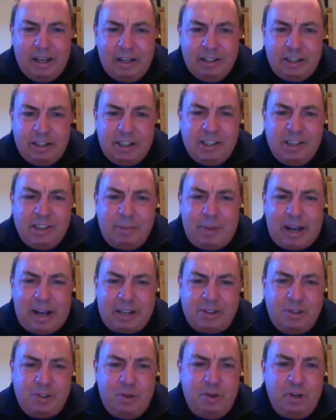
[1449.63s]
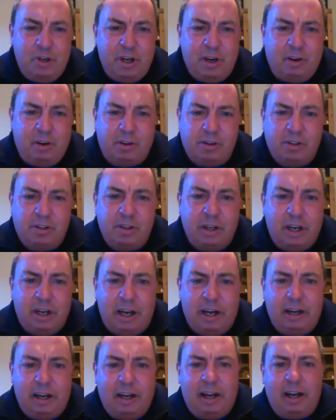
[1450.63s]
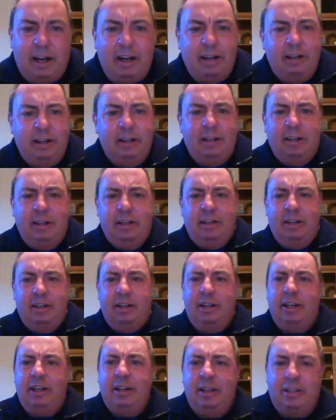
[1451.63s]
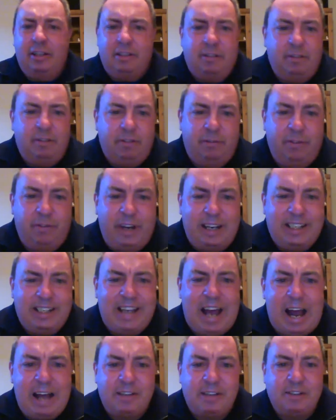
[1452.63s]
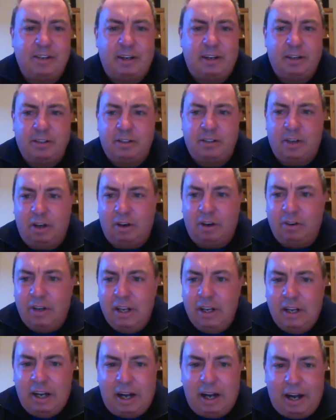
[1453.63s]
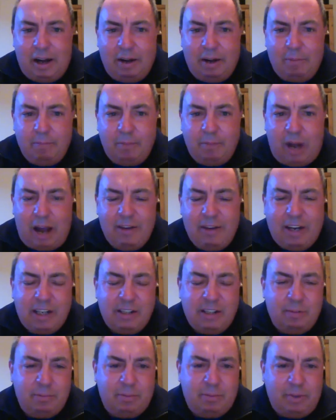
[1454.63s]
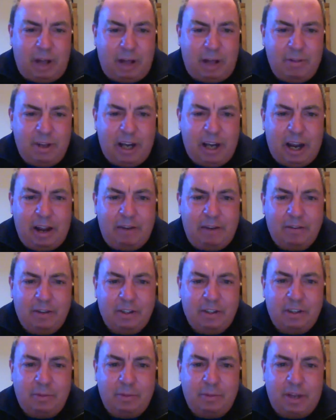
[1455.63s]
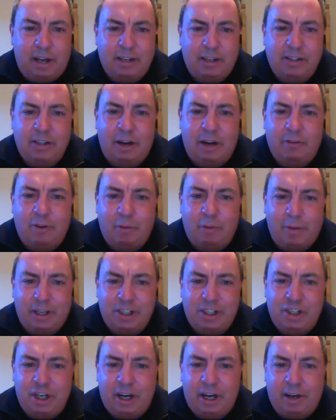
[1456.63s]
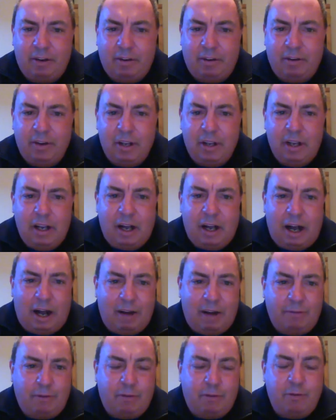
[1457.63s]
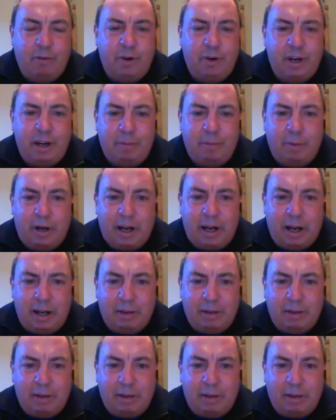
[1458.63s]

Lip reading: just in the past 2 years, and he is fantastic. So I got some. I think I have some of that stuff on my channel for free. But